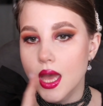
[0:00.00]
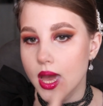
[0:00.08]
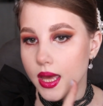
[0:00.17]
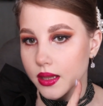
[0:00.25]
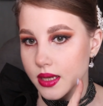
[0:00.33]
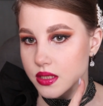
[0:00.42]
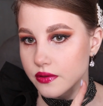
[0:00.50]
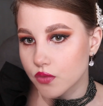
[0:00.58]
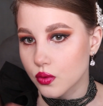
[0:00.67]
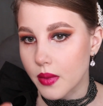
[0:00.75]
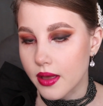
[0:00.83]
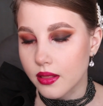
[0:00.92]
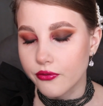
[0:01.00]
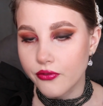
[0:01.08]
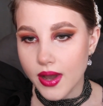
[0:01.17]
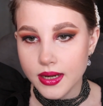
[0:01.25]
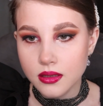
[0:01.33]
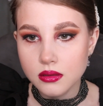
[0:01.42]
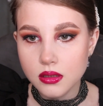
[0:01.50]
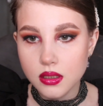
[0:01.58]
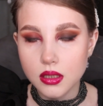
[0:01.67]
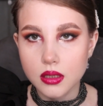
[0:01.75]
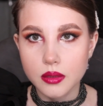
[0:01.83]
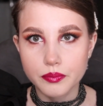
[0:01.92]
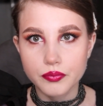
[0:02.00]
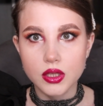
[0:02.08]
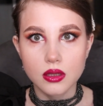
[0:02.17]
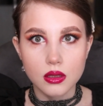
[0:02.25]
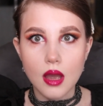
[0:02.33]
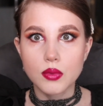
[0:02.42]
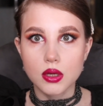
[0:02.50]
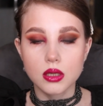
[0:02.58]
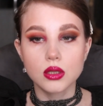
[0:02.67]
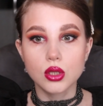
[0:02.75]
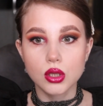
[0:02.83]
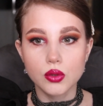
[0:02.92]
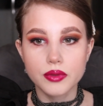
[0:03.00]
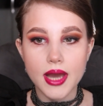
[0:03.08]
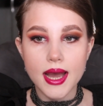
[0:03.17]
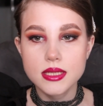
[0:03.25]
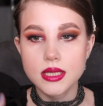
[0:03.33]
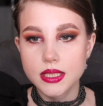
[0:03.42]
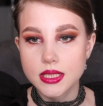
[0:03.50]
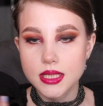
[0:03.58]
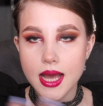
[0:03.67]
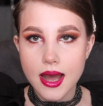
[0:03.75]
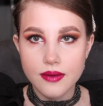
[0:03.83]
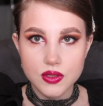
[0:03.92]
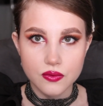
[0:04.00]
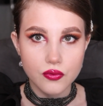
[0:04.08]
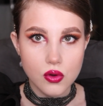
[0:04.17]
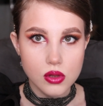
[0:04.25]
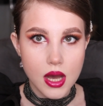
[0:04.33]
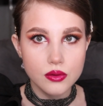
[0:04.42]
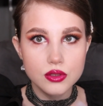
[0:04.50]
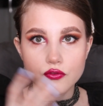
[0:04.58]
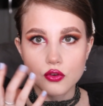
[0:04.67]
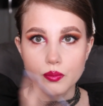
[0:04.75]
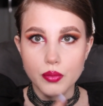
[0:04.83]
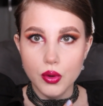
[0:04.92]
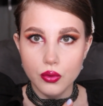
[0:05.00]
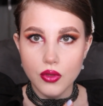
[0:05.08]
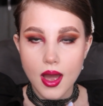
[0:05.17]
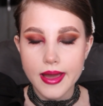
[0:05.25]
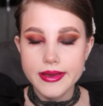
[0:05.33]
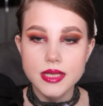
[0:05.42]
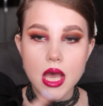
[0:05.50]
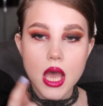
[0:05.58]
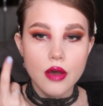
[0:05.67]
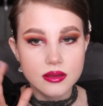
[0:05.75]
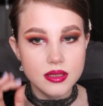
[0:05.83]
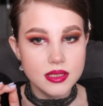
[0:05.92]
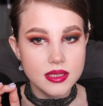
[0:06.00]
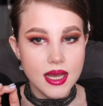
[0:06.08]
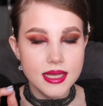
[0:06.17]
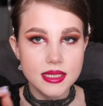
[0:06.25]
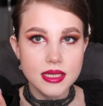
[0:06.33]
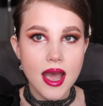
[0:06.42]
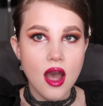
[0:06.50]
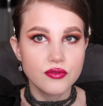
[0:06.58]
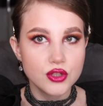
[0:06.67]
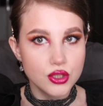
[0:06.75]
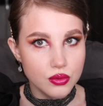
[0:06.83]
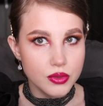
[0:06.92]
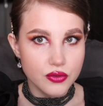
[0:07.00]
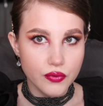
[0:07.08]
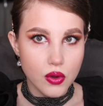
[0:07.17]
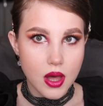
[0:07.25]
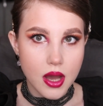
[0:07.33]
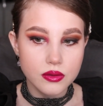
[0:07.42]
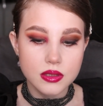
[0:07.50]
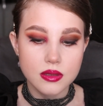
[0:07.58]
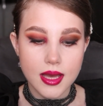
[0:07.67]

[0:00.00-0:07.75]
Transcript: And as for my final, because I'm going to conclude that, I did have some fallouts for both eyes. This side didn't have too much fallouts.